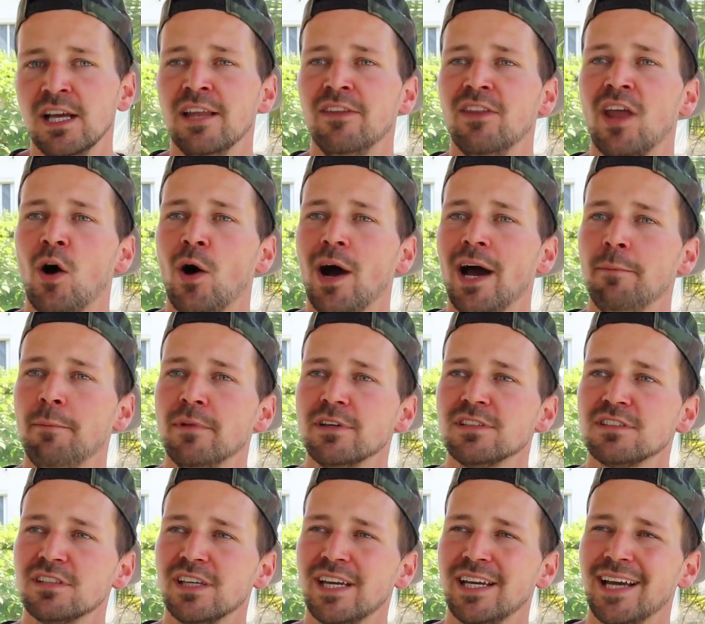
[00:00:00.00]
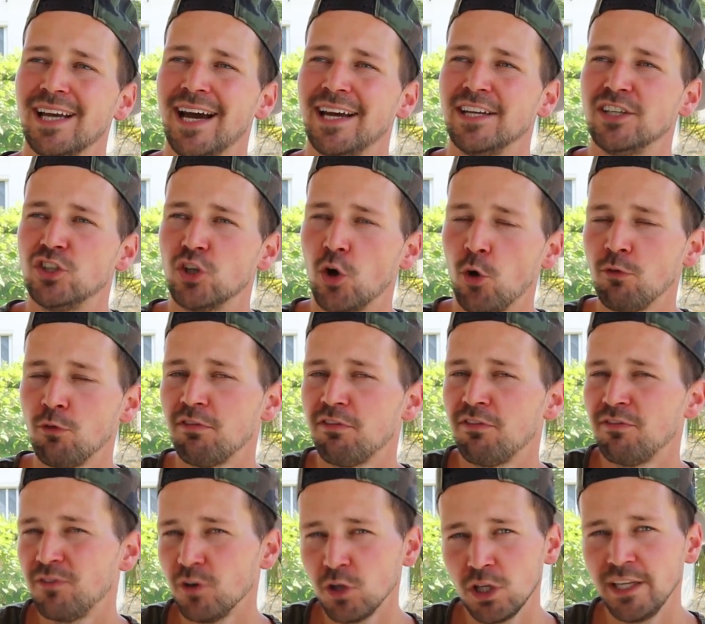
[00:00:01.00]
Now I must say I don't
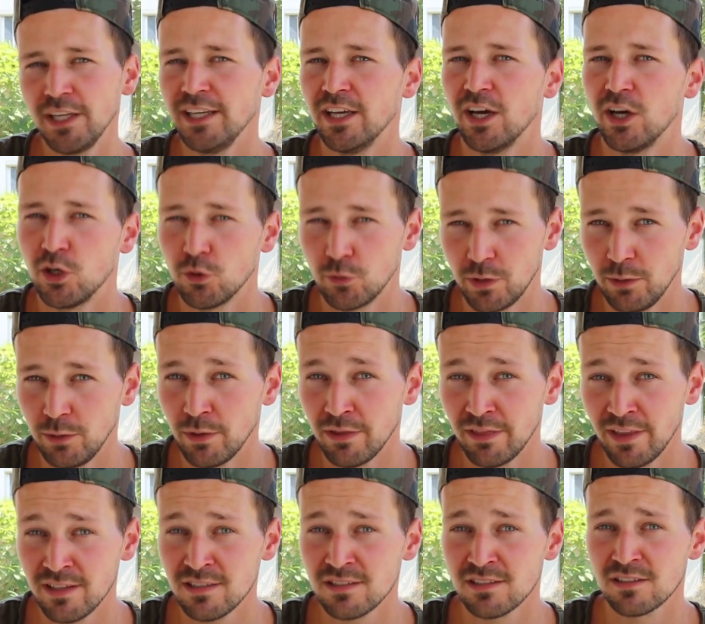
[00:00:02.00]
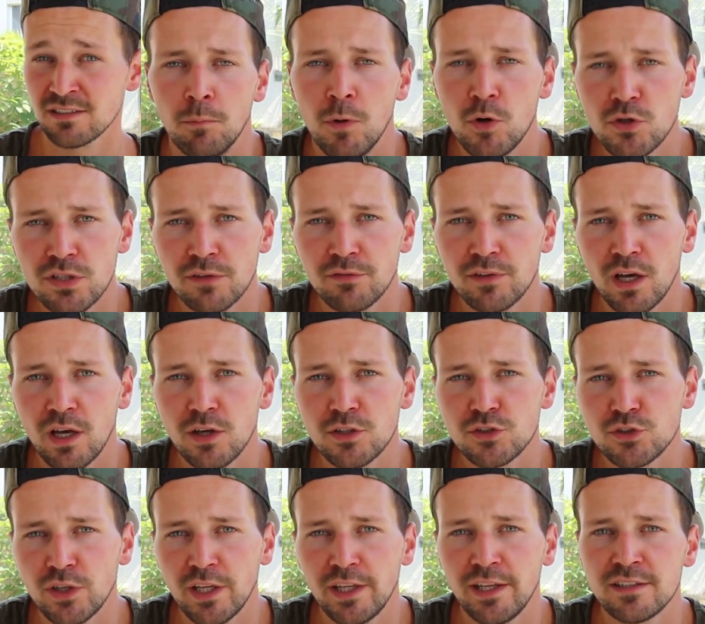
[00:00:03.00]
fully agree with this. Most of the
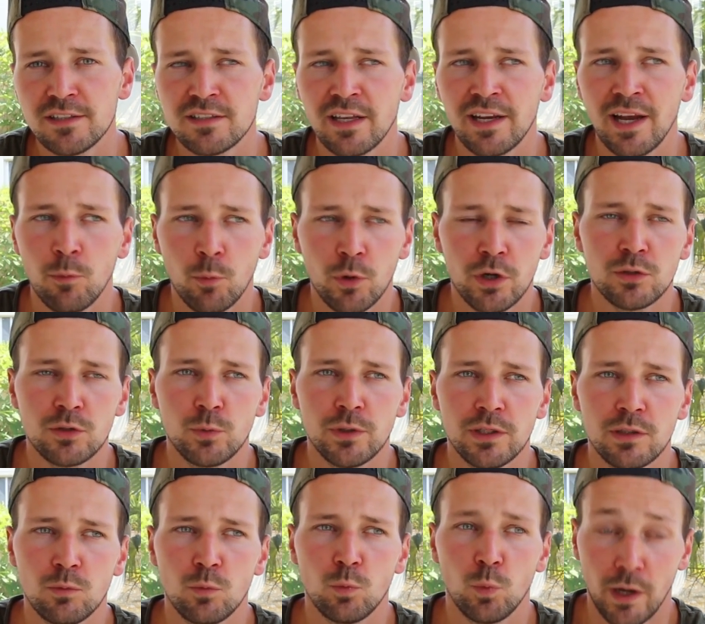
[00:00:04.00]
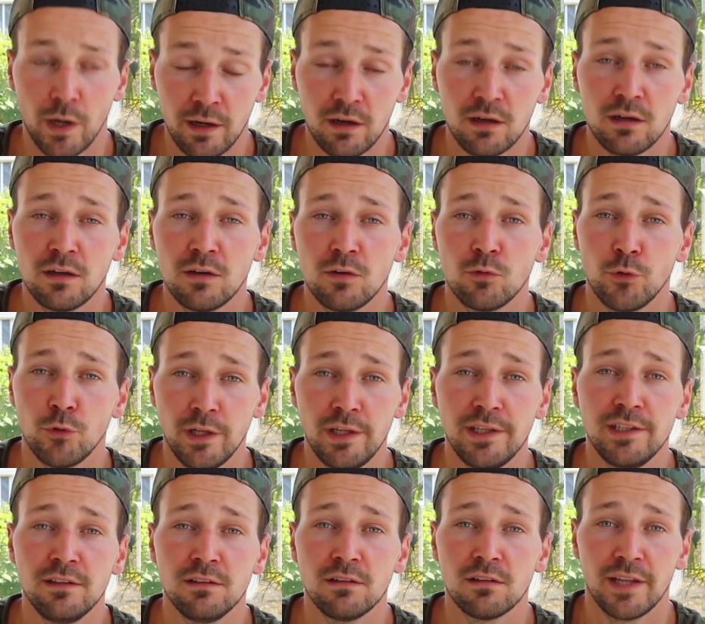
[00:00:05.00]
Australians that I worked with were
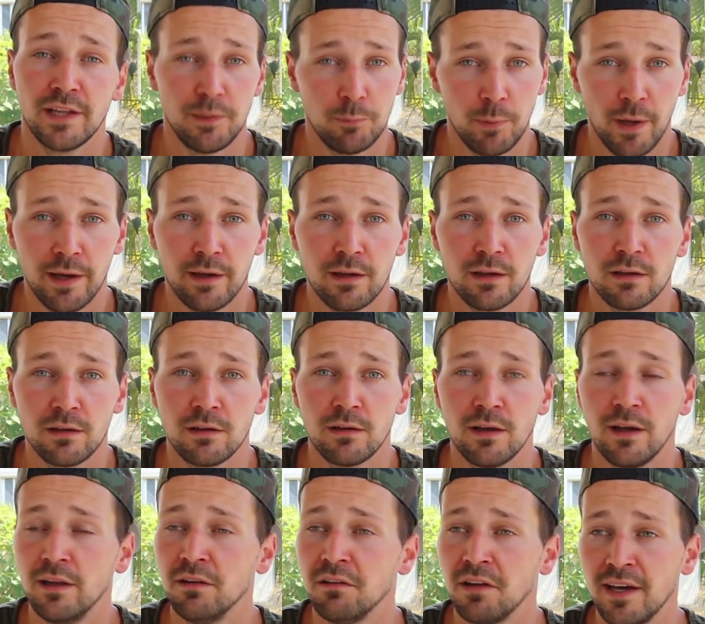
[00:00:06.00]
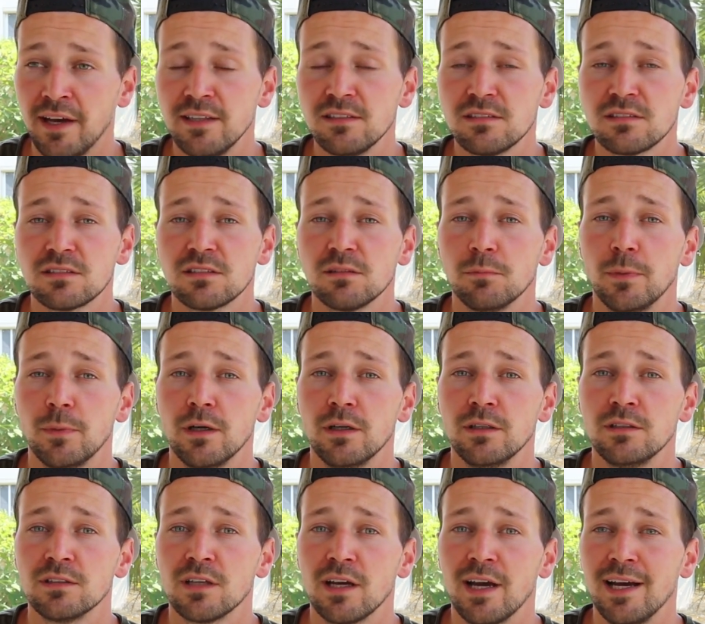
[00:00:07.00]
really laid back and nice,
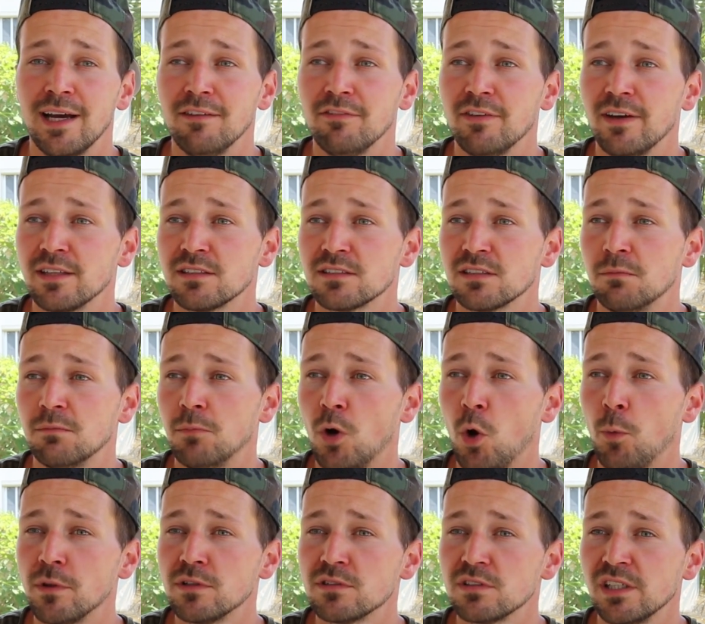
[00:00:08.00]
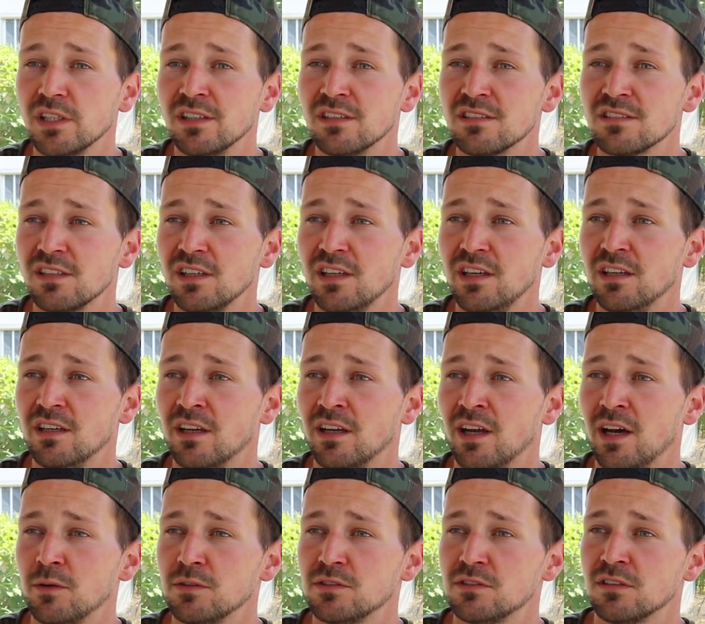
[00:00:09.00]
but I've had some moments in the city that
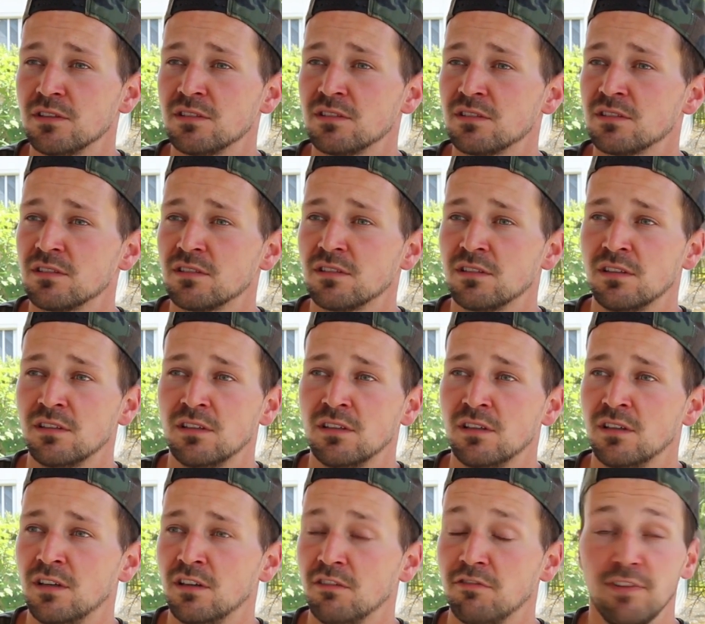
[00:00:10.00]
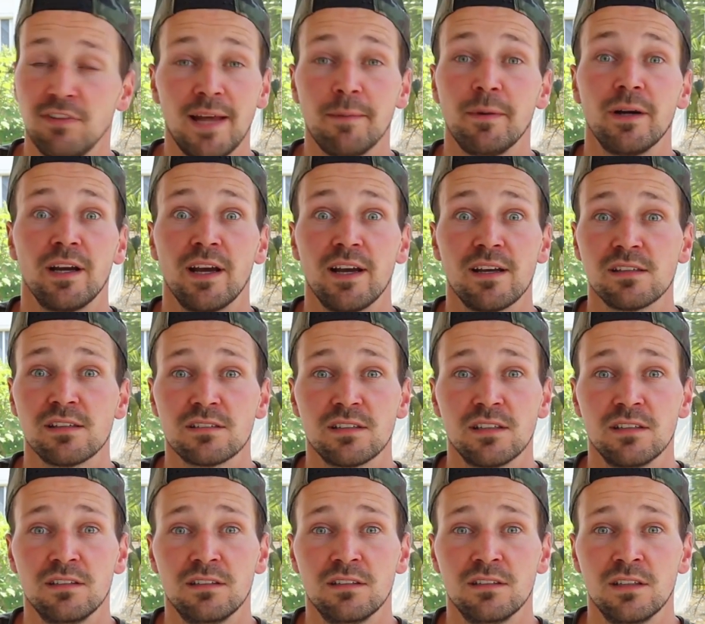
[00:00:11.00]
I was just
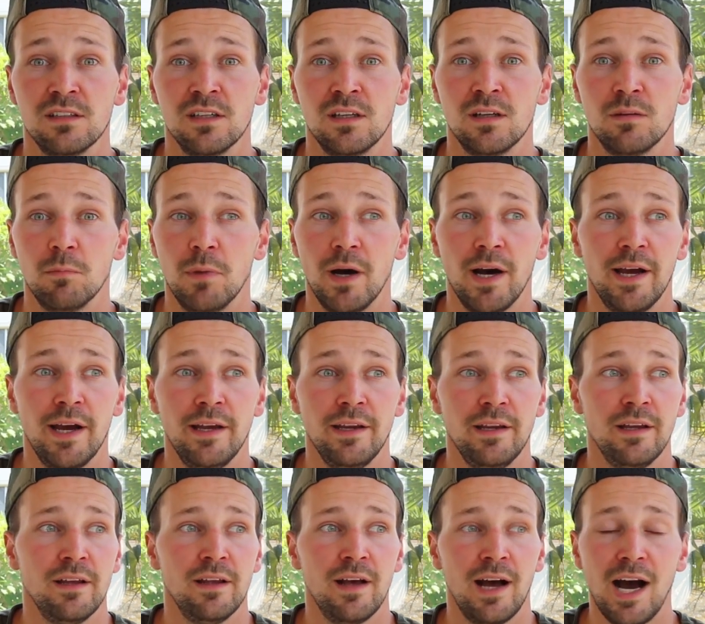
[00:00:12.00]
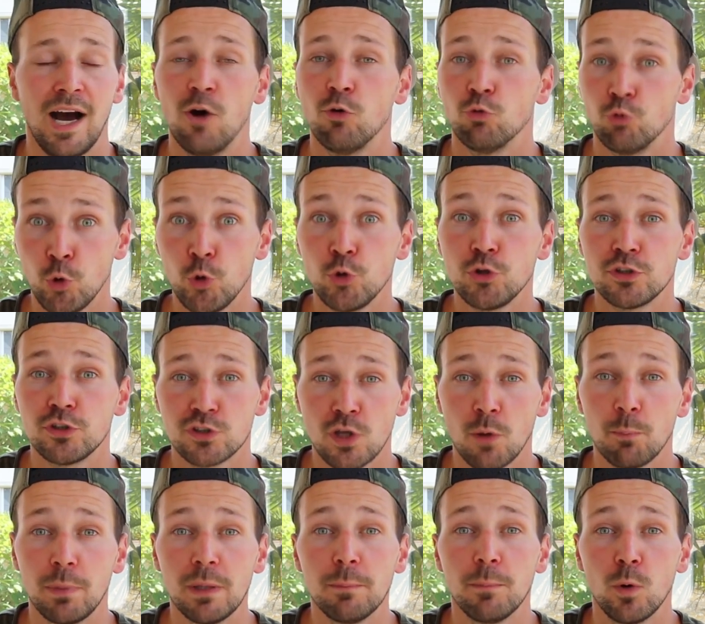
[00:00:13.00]
flabbergasted by how rude
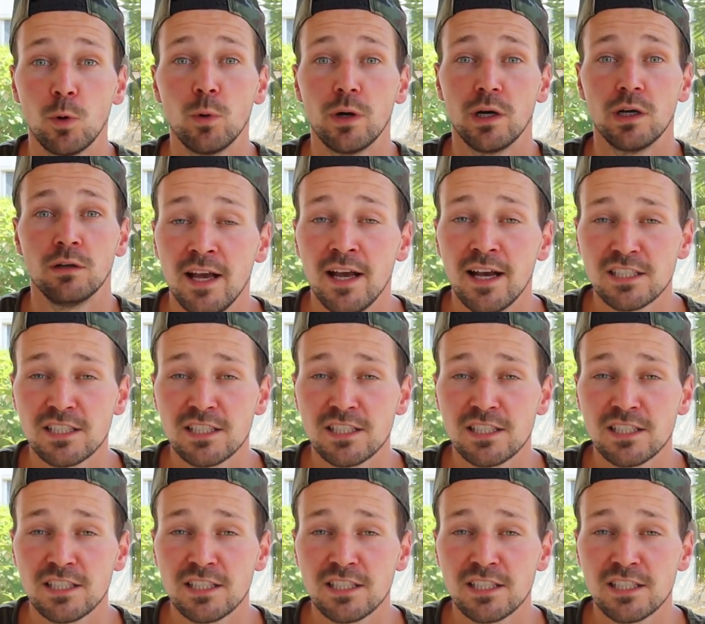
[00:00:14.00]
some people were.